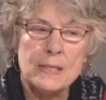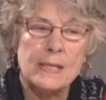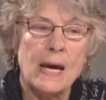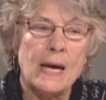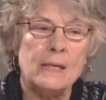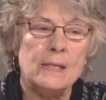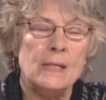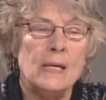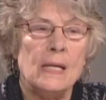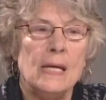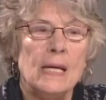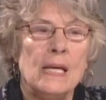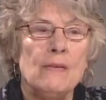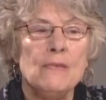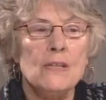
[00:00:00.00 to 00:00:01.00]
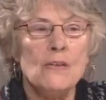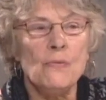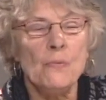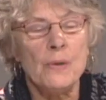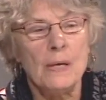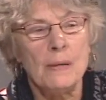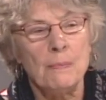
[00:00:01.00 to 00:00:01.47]
is that even
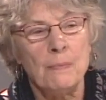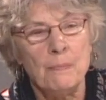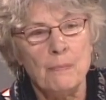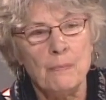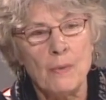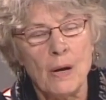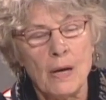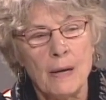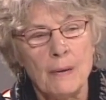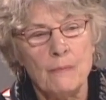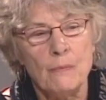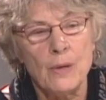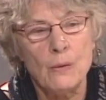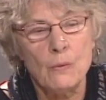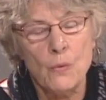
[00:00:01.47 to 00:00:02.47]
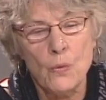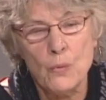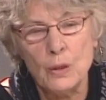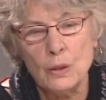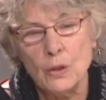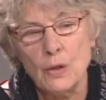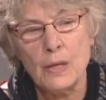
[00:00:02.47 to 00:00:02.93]
if we
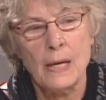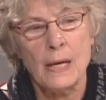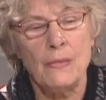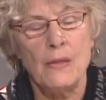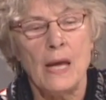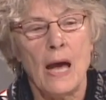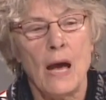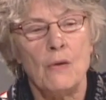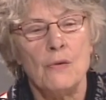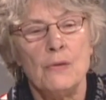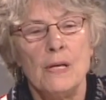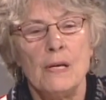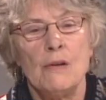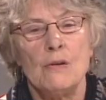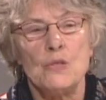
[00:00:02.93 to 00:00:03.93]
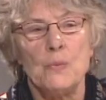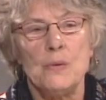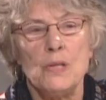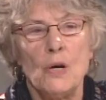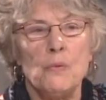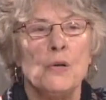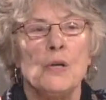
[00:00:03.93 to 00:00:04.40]
look at the outer years,
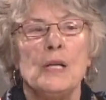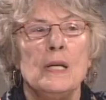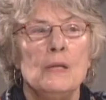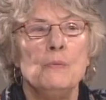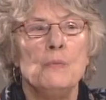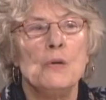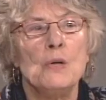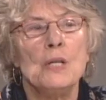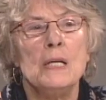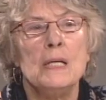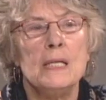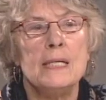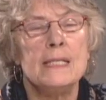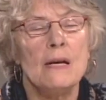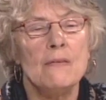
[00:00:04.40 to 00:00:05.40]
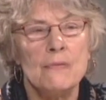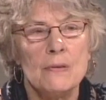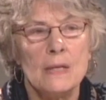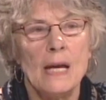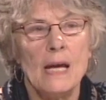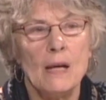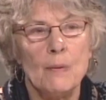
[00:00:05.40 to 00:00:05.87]
we know we're going to need
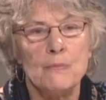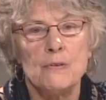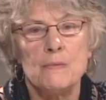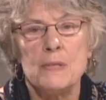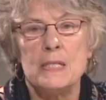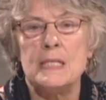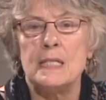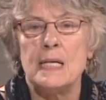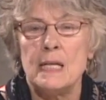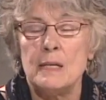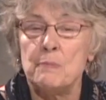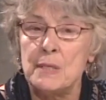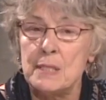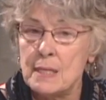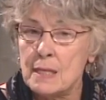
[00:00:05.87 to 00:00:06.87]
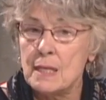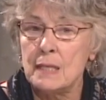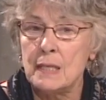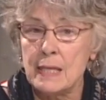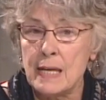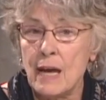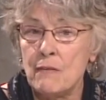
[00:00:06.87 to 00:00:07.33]
definitely help from the state,
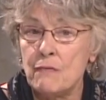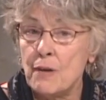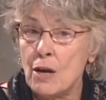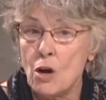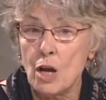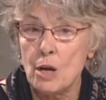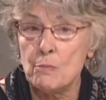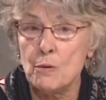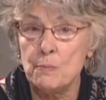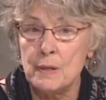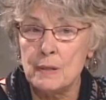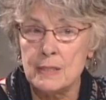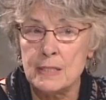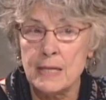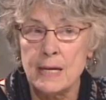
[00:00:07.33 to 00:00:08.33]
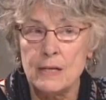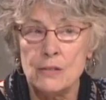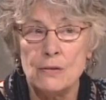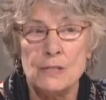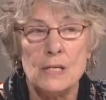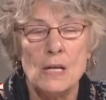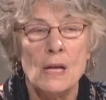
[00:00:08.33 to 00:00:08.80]
particularly in CAFE automobile
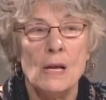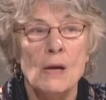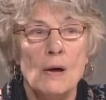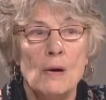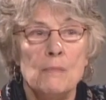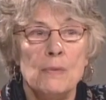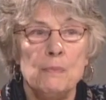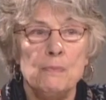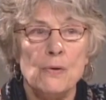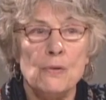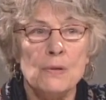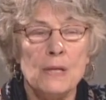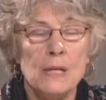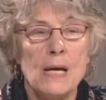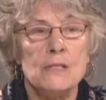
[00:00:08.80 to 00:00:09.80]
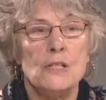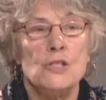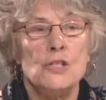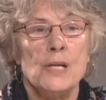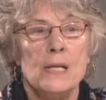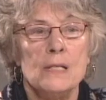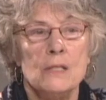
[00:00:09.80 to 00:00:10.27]
standards. But Berkeley has a
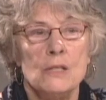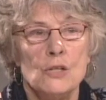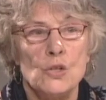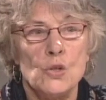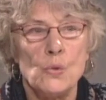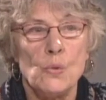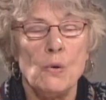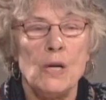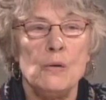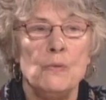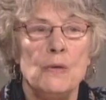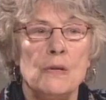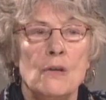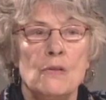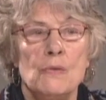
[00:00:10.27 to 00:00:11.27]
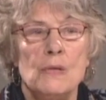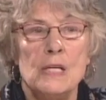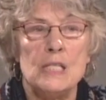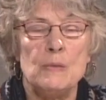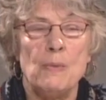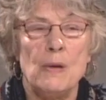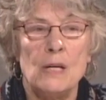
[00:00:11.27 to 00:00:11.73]
chance to join with other
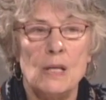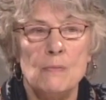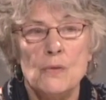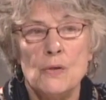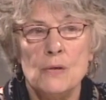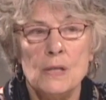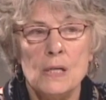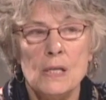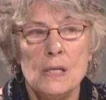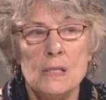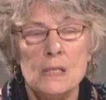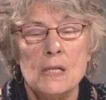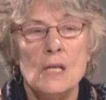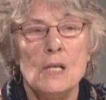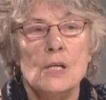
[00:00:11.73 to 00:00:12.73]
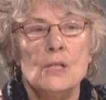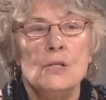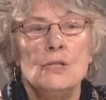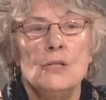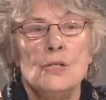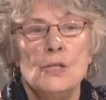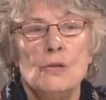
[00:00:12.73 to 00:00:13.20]
East Bay communities
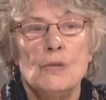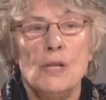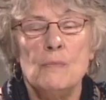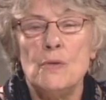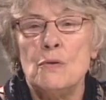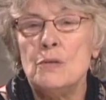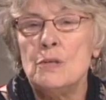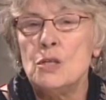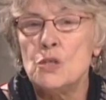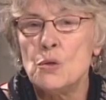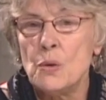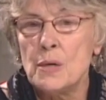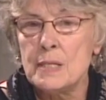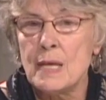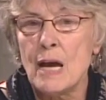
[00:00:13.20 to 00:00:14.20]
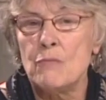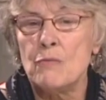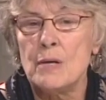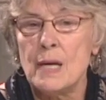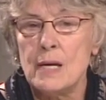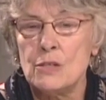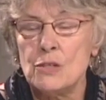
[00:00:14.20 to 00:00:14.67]
to do community choice
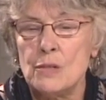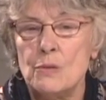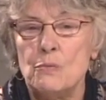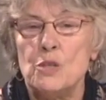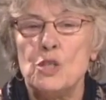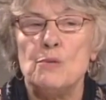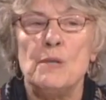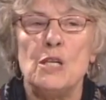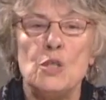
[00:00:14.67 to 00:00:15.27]
aggregation, which